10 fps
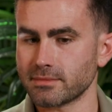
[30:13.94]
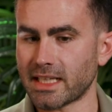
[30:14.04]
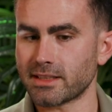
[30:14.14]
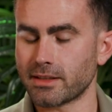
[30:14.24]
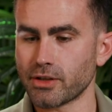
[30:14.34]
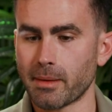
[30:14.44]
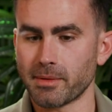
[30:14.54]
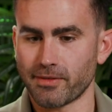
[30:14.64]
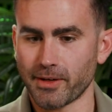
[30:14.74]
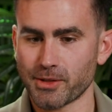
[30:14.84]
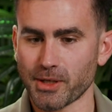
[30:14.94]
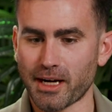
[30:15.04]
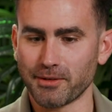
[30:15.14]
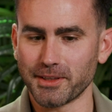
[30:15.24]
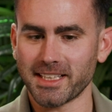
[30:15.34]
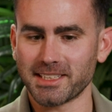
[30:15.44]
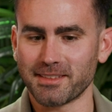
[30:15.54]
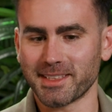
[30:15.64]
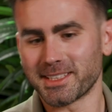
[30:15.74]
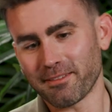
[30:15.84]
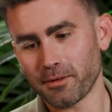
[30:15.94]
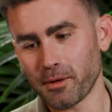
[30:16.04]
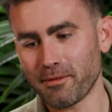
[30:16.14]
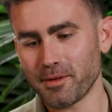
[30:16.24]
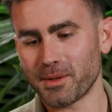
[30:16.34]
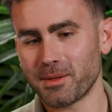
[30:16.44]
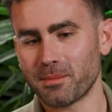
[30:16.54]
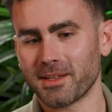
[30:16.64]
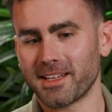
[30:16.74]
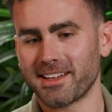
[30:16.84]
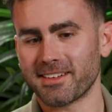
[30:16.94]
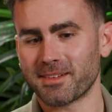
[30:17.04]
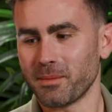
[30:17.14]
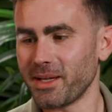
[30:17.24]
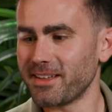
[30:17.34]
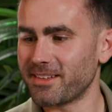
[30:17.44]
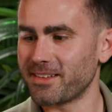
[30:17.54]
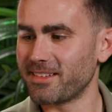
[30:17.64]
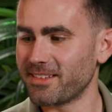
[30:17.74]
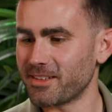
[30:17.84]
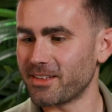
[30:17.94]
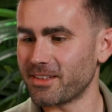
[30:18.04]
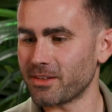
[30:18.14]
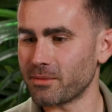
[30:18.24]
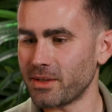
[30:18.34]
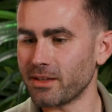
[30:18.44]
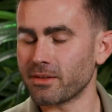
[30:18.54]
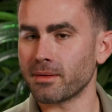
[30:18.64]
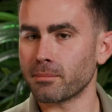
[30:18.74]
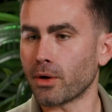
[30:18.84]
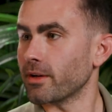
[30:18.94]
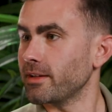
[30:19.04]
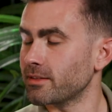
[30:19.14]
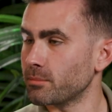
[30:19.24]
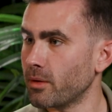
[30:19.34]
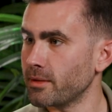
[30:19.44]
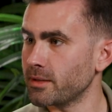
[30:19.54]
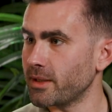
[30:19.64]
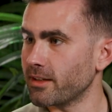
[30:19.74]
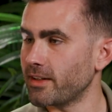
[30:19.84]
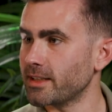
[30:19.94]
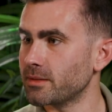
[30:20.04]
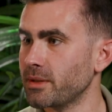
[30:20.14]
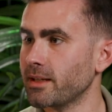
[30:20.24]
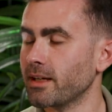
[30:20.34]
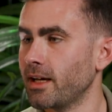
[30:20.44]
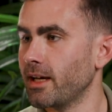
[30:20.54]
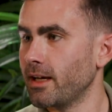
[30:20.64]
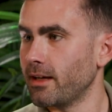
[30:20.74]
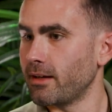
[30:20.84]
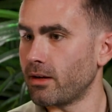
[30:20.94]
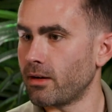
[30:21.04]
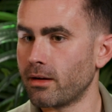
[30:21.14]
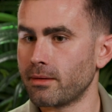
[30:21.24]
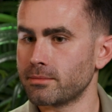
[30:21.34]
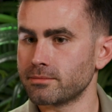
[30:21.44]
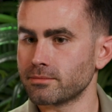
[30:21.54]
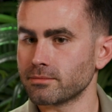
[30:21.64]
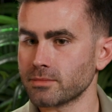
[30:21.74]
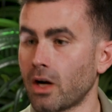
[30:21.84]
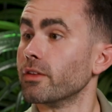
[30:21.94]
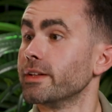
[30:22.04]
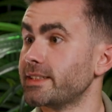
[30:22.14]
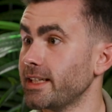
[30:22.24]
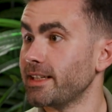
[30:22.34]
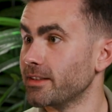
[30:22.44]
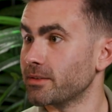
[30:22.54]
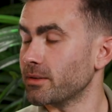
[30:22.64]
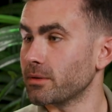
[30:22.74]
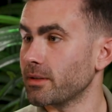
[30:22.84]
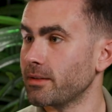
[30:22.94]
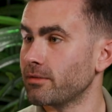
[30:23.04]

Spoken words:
that's the job. Is very travel intensive. It's not for everybody, but like to me, being part of these big events, being on the scene is really